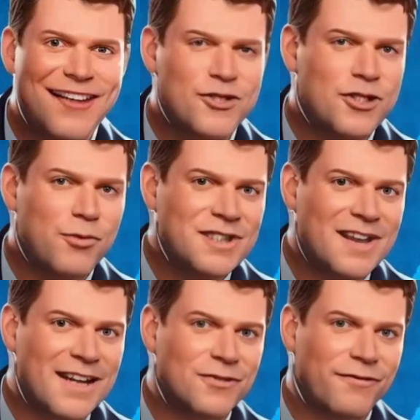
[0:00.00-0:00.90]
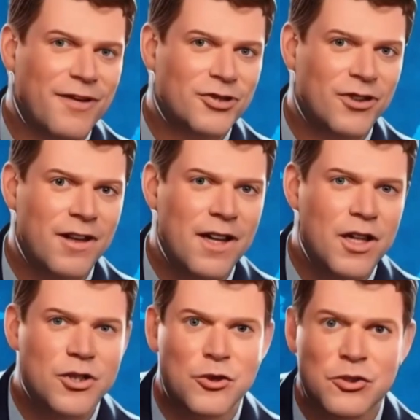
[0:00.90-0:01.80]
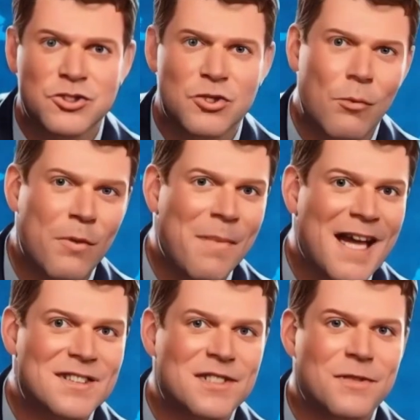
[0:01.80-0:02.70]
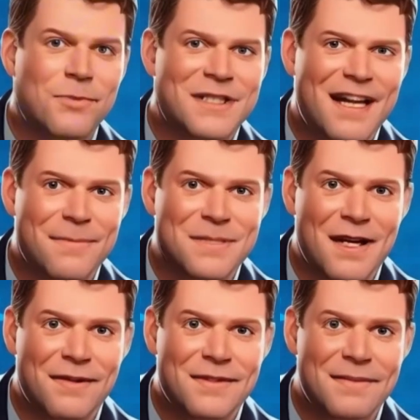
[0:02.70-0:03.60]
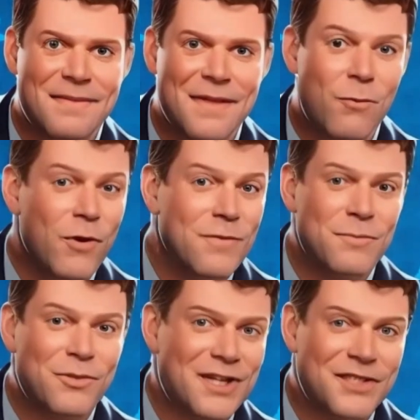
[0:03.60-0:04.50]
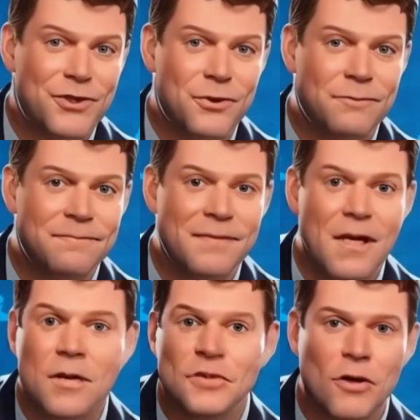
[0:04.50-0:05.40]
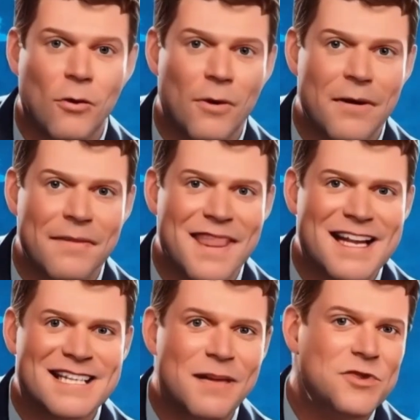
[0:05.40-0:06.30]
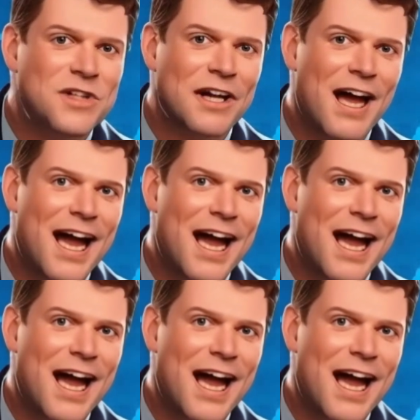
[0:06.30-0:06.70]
Just a quick science refresher. Surgeons don't wear masks to protect themselves. They wear them to protect you. So, the next time you see a